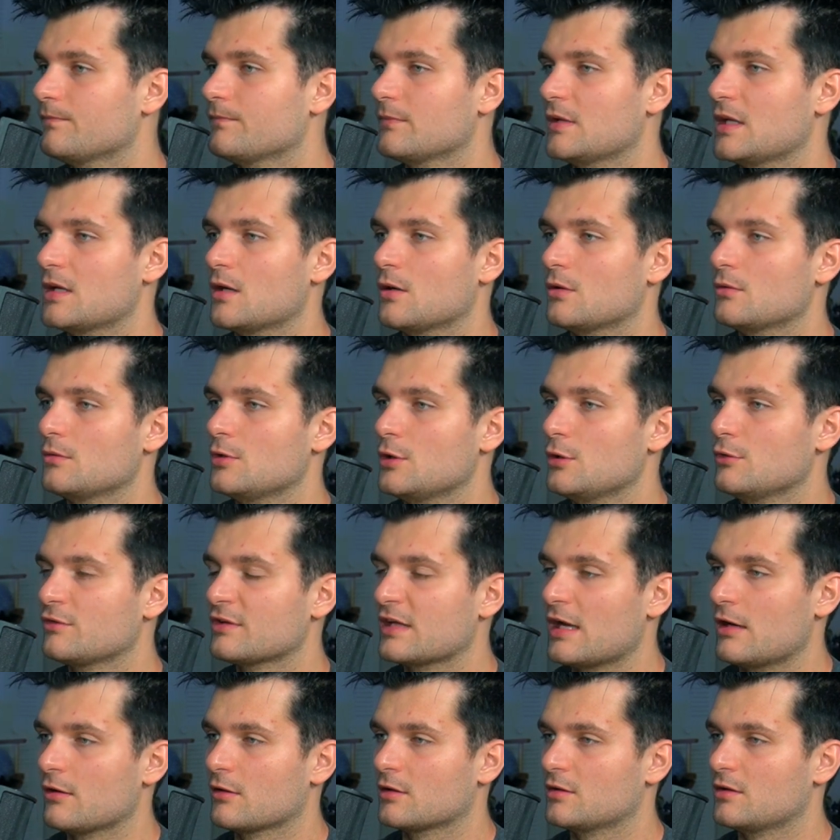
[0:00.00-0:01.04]
Used
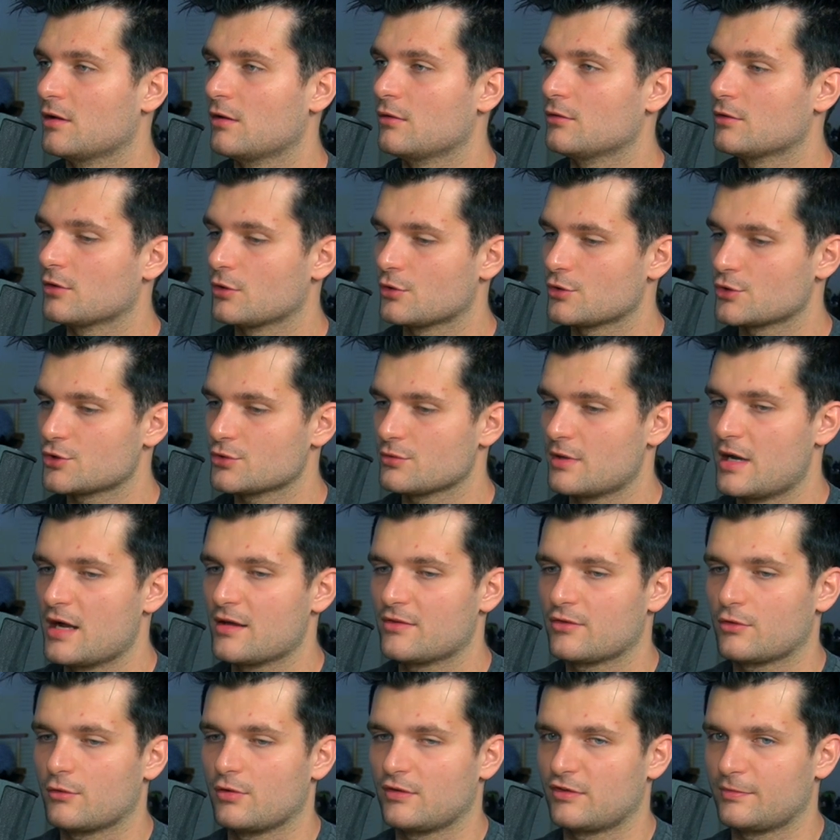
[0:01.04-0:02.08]
Gal Gadot to her
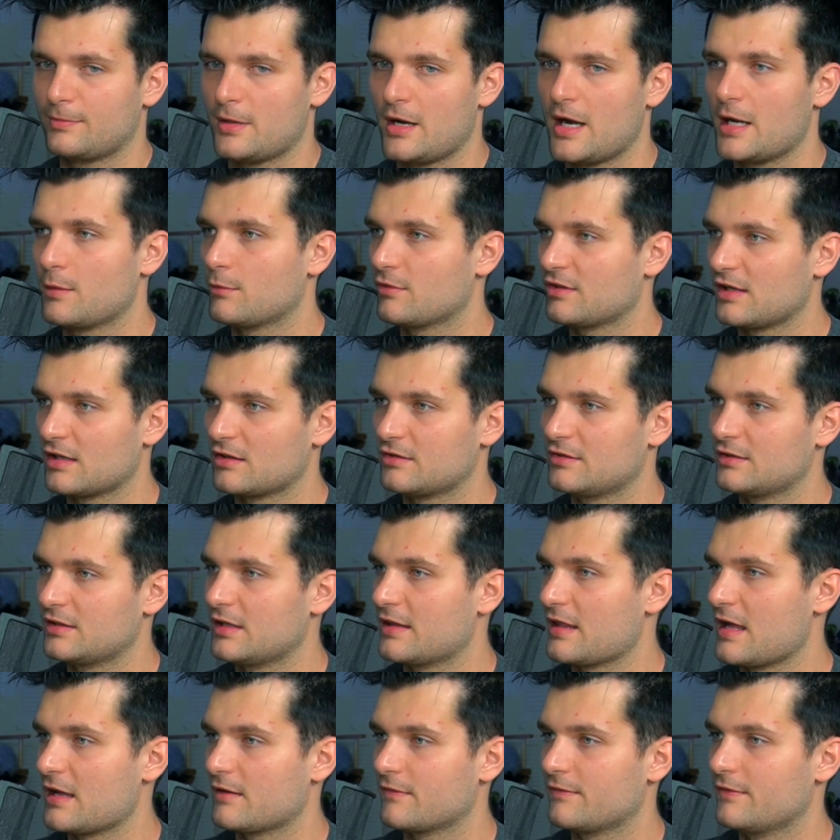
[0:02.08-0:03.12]
strength. Chris Pine was excellent
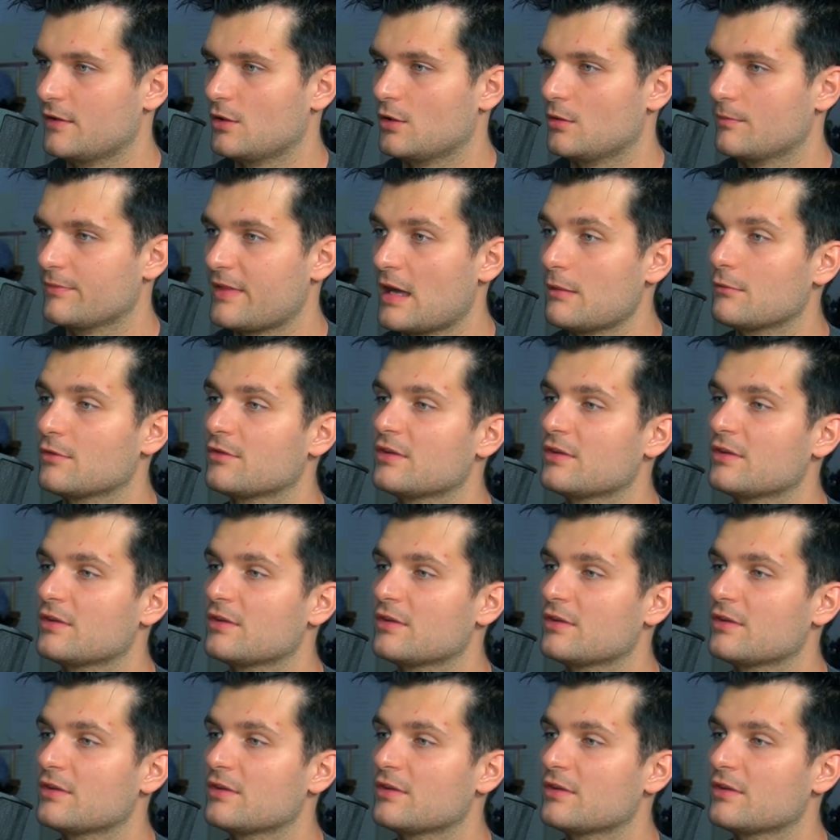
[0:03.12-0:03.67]
in that film.